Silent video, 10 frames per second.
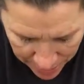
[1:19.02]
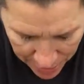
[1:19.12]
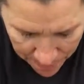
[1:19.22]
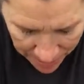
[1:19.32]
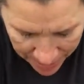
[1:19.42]

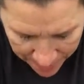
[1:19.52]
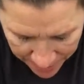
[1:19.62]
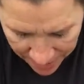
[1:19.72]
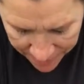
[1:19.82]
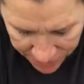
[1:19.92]
you plant
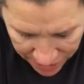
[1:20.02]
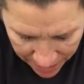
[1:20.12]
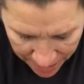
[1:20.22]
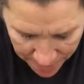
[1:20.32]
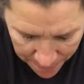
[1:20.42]
them kind of
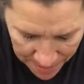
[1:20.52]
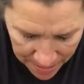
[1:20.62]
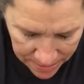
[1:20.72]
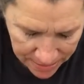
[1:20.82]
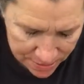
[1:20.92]
shallow
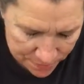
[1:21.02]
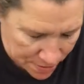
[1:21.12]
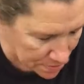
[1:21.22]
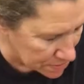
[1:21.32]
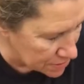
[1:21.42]
because the
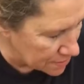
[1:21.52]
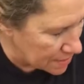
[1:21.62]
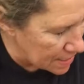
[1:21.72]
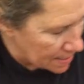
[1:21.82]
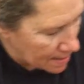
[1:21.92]
roots are
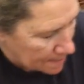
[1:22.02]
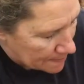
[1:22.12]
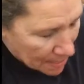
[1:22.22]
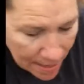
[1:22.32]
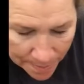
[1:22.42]
going to
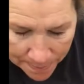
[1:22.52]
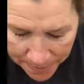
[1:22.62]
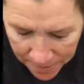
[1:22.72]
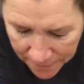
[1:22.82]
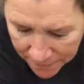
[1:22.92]
come up
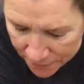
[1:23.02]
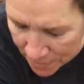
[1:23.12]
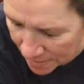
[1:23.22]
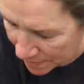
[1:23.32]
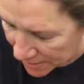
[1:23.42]

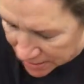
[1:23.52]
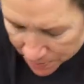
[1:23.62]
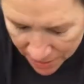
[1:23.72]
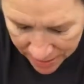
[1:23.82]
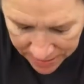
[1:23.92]
from the
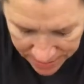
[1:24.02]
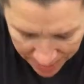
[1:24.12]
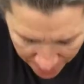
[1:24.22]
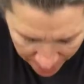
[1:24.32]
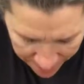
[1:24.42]
sprouts
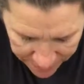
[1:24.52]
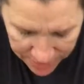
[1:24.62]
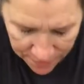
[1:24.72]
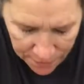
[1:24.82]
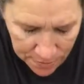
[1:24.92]
that you have.
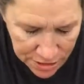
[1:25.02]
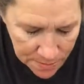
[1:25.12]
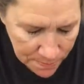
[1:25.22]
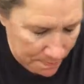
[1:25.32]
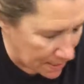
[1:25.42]
So of course
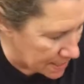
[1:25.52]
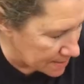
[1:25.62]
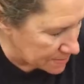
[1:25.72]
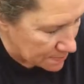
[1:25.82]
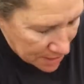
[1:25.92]
you
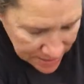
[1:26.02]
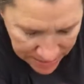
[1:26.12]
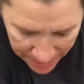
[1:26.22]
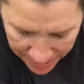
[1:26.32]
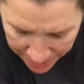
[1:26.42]
plant them sprout
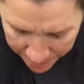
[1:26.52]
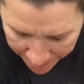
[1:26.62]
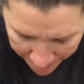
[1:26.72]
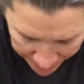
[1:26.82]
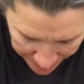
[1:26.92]
side up.
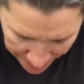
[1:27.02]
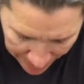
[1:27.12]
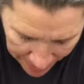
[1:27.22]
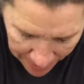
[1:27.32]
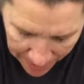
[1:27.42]

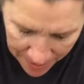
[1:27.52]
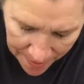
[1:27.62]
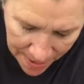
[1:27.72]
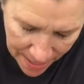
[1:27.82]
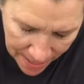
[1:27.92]

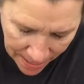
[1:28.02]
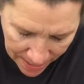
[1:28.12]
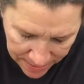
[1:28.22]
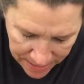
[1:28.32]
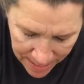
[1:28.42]
And then
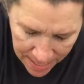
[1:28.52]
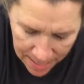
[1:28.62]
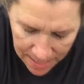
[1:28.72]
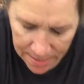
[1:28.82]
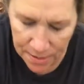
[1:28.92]
as they
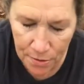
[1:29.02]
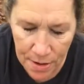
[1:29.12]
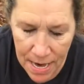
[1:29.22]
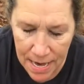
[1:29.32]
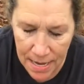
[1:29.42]
get the
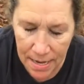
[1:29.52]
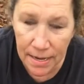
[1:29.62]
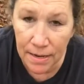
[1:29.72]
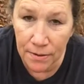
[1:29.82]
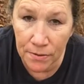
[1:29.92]
green,
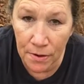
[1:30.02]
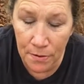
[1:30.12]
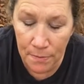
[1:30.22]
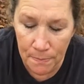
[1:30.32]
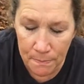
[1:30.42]
it'll
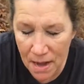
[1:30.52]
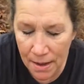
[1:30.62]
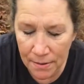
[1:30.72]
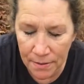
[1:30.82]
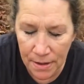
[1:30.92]
grow,
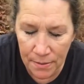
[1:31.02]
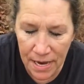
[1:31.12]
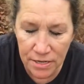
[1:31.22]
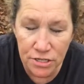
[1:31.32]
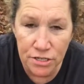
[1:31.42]
I don't know,
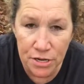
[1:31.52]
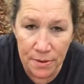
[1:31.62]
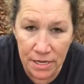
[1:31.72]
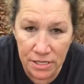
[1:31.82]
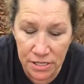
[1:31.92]
inch or
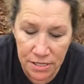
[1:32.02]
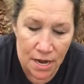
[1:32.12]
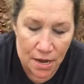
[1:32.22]
2 inches.